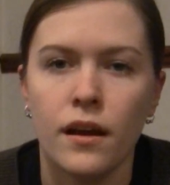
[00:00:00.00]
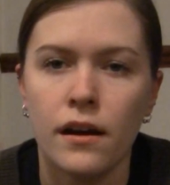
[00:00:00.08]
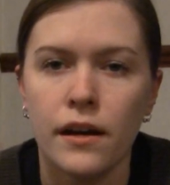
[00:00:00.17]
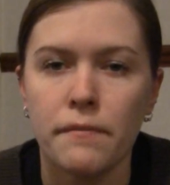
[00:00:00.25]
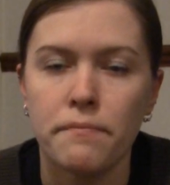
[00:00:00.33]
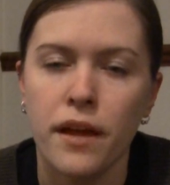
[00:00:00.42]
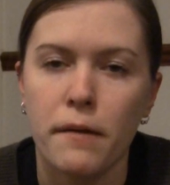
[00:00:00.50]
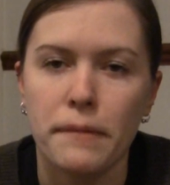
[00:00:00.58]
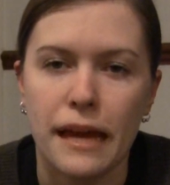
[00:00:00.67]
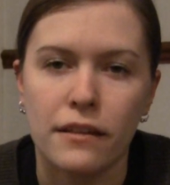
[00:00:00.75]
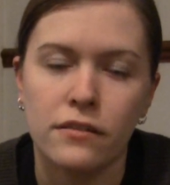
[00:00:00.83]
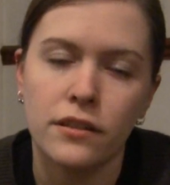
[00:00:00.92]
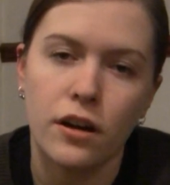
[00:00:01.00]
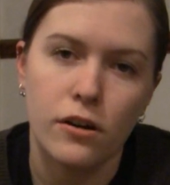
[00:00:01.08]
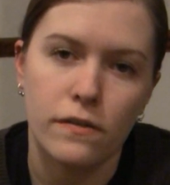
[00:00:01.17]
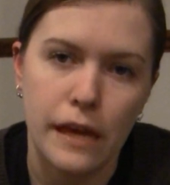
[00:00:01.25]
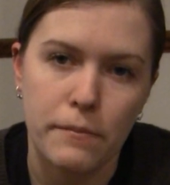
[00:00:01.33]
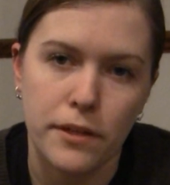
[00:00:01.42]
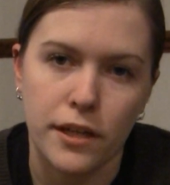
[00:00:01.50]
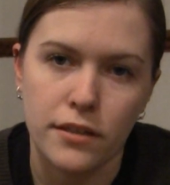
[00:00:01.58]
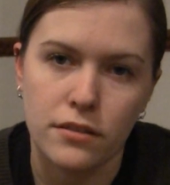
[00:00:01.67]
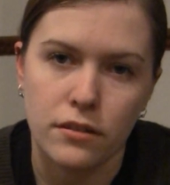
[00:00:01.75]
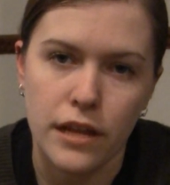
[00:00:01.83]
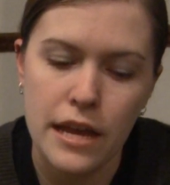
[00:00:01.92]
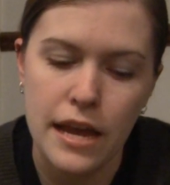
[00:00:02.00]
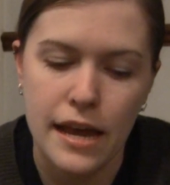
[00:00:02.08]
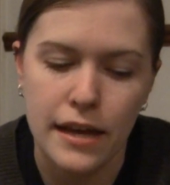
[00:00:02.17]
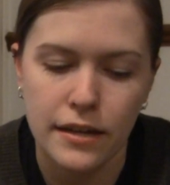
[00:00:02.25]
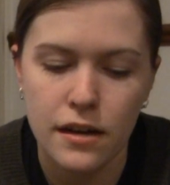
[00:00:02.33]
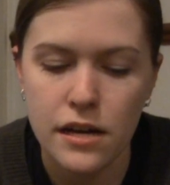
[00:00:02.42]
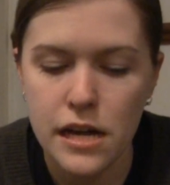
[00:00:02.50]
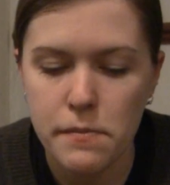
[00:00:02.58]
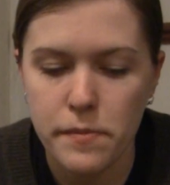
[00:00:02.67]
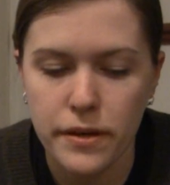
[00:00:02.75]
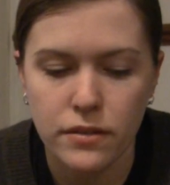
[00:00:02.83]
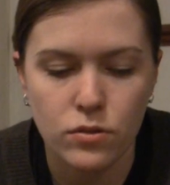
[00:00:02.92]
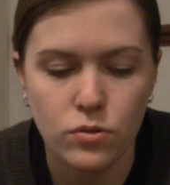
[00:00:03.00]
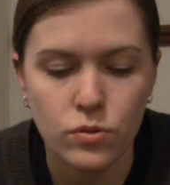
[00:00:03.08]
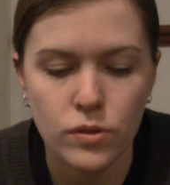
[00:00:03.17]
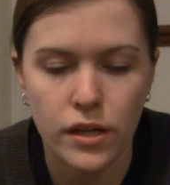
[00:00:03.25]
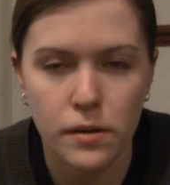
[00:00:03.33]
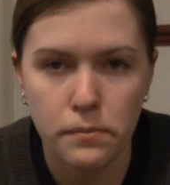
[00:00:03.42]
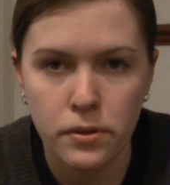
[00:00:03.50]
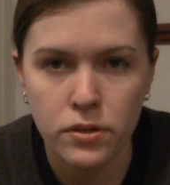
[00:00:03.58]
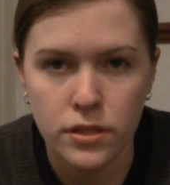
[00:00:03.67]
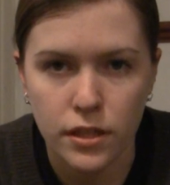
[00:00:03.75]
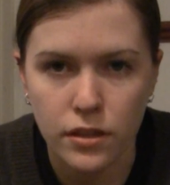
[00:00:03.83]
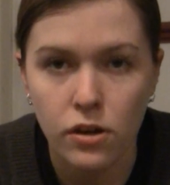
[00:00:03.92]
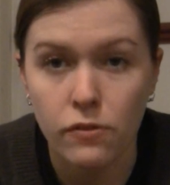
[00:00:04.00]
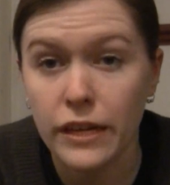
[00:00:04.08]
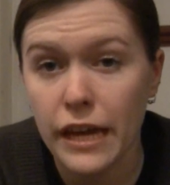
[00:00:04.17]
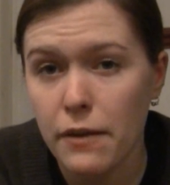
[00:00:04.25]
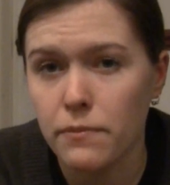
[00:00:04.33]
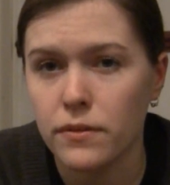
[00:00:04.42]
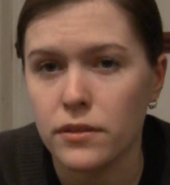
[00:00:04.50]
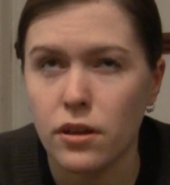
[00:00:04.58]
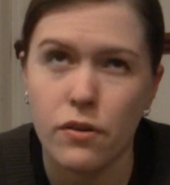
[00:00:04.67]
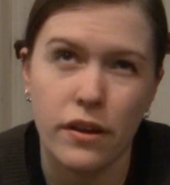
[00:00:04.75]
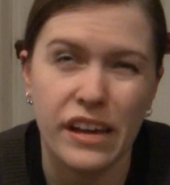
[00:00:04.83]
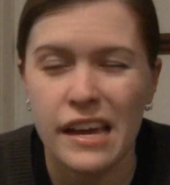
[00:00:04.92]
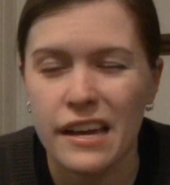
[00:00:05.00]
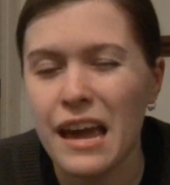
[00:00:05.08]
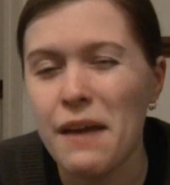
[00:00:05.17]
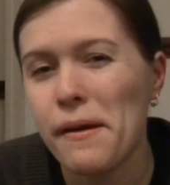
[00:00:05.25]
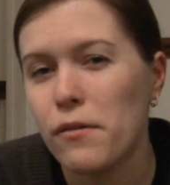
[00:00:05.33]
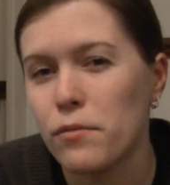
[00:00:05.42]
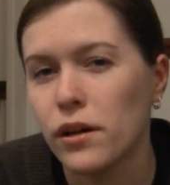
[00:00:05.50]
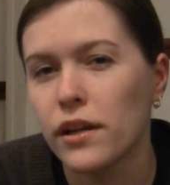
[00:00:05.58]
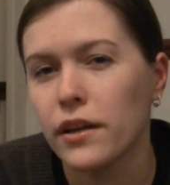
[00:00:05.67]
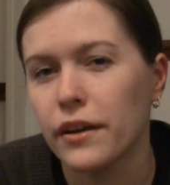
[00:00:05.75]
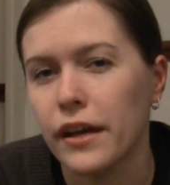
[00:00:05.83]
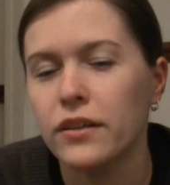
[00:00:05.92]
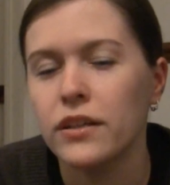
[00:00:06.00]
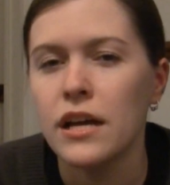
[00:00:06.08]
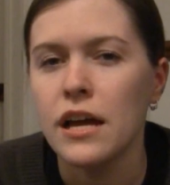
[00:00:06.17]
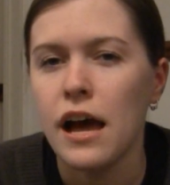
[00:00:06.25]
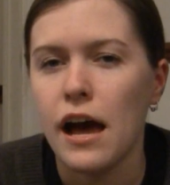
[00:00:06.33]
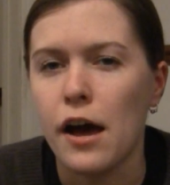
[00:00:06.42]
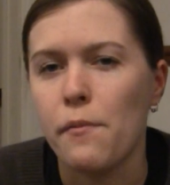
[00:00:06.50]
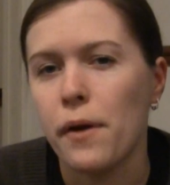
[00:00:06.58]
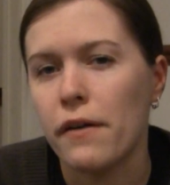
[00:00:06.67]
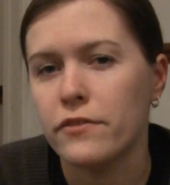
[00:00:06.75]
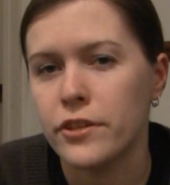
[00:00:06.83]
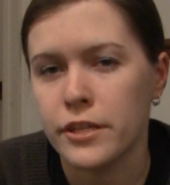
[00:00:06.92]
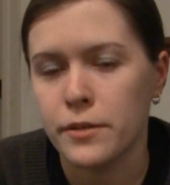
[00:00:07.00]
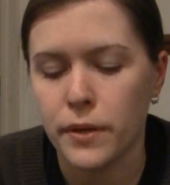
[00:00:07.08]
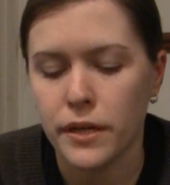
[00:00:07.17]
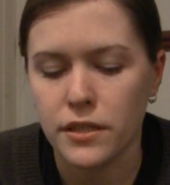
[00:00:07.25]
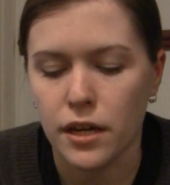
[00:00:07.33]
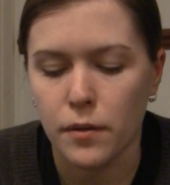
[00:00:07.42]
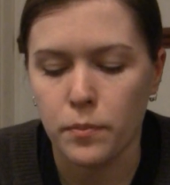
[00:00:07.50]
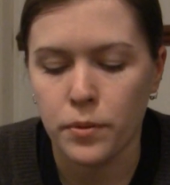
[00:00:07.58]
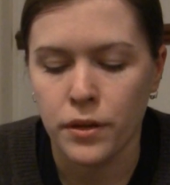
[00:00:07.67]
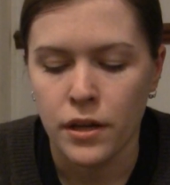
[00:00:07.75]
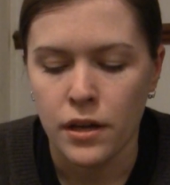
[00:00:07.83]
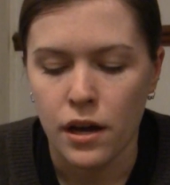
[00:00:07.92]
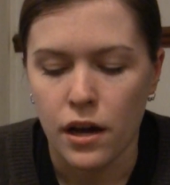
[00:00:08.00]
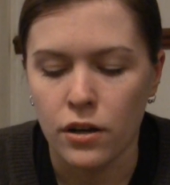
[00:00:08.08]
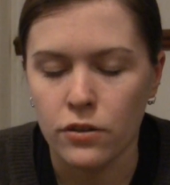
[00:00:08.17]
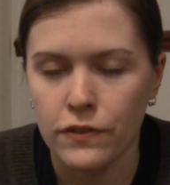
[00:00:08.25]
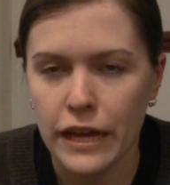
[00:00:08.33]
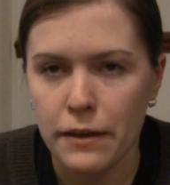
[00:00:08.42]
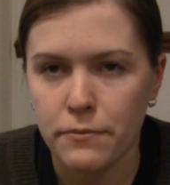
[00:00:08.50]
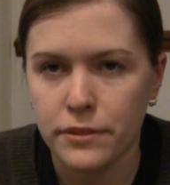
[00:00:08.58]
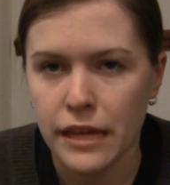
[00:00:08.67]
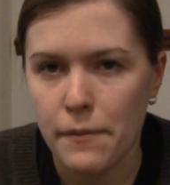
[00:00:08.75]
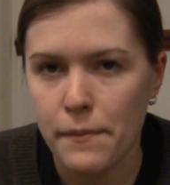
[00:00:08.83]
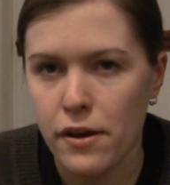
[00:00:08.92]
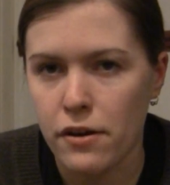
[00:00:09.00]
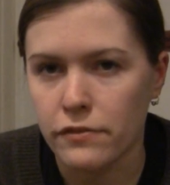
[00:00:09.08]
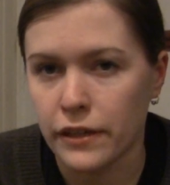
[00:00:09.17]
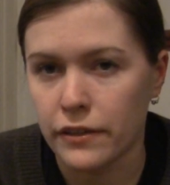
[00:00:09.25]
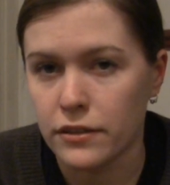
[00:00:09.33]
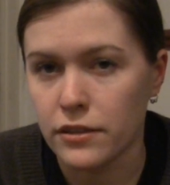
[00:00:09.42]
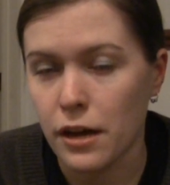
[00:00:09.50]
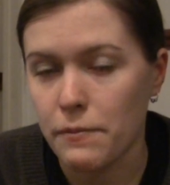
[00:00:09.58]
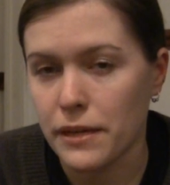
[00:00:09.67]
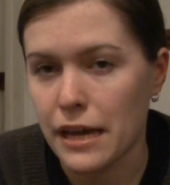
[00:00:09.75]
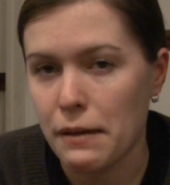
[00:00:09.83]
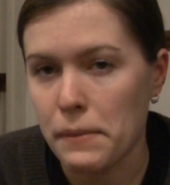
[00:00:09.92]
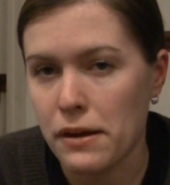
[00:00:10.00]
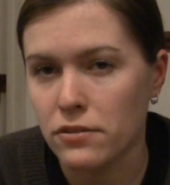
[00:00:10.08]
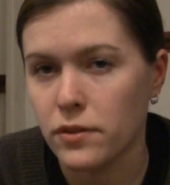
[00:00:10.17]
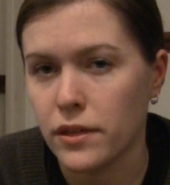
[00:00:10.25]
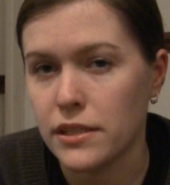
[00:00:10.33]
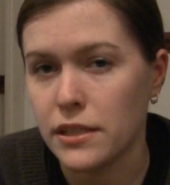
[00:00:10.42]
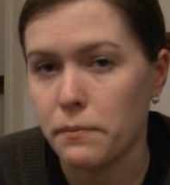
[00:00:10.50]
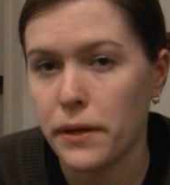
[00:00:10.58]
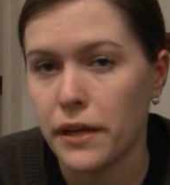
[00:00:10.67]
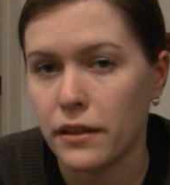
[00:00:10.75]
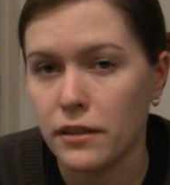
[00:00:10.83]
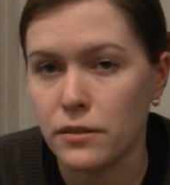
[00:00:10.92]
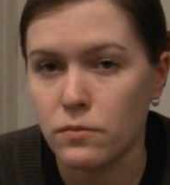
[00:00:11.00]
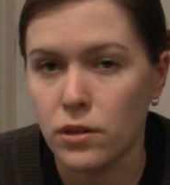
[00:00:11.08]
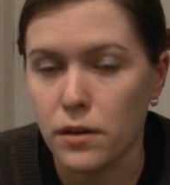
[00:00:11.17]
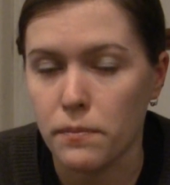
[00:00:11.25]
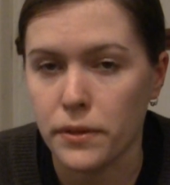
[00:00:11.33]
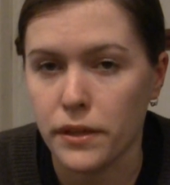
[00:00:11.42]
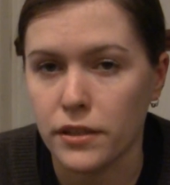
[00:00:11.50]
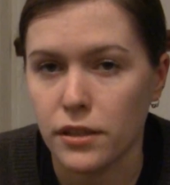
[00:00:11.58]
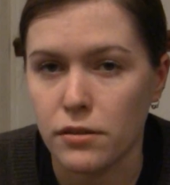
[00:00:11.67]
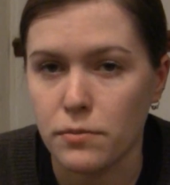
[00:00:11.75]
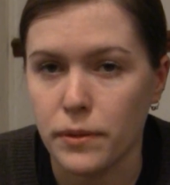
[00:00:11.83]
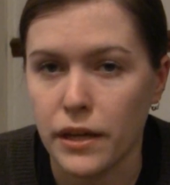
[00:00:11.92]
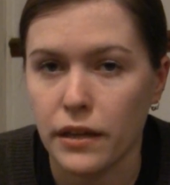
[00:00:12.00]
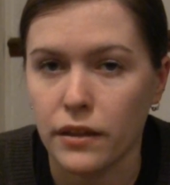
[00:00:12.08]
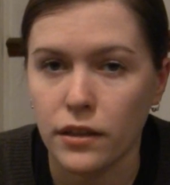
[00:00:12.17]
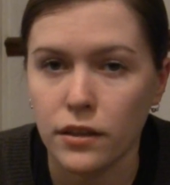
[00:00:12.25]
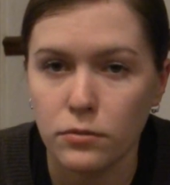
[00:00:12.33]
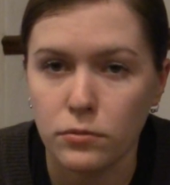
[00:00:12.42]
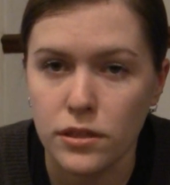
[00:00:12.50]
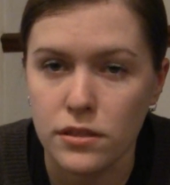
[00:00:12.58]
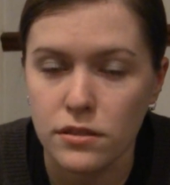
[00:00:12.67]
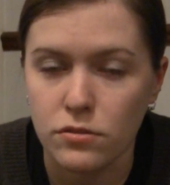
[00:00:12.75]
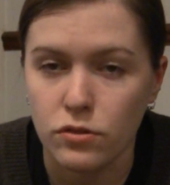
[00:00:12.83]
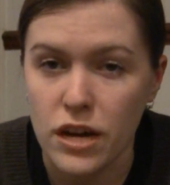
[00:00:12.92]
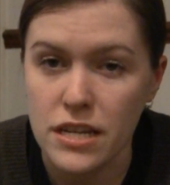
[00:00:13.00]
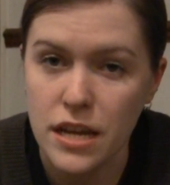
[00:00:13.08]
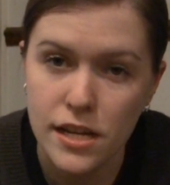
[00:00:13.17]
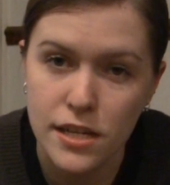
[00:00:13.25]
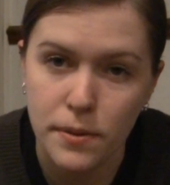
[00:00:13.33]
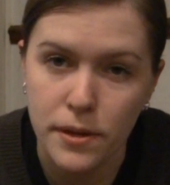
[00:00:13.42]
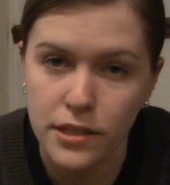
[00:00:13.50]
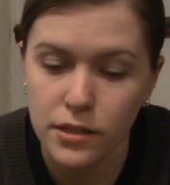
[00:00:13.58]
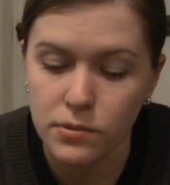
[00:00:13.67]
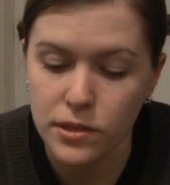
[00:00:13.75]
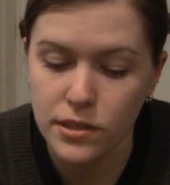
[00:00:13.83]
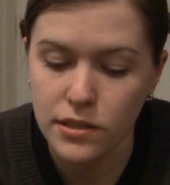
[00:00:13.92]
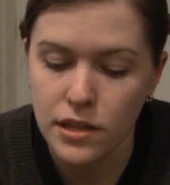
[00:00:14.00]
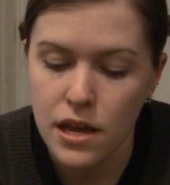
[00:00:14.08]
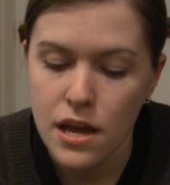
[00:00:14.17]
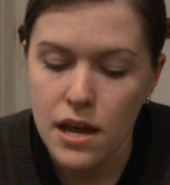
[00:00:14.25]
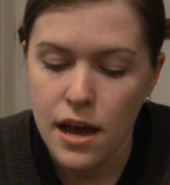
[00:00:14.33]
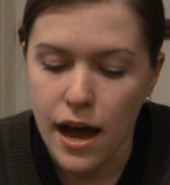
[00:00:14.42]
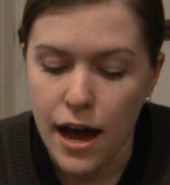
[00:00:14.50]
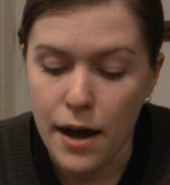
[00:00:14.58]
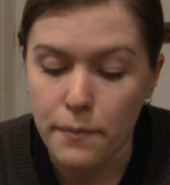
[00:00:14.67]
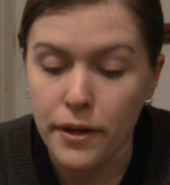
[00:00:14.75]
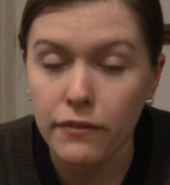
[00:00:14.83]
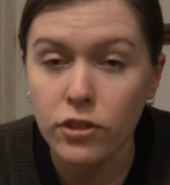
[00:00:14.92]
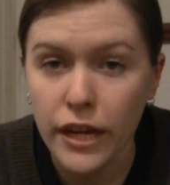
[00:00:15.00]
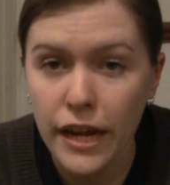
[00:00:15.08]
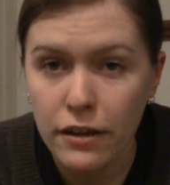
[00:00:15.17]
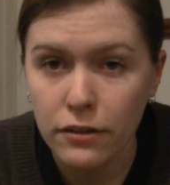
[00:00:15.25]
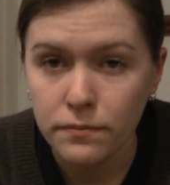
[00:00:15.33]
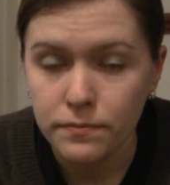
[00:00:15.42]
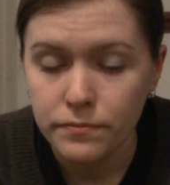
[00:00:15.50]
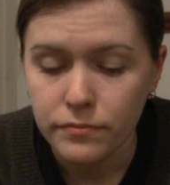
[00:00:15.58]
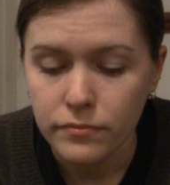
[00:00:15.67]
Hi, I'm Catherine of GamerCast.net, and I am about to do an unboxing of a game. So, okay, it came out a while ago now. I've just picked it up. A lot of games came out around the time it came out, so I didn't pick this one up because I was playing the other ones, or I intended to play the other ones. But I've got it now,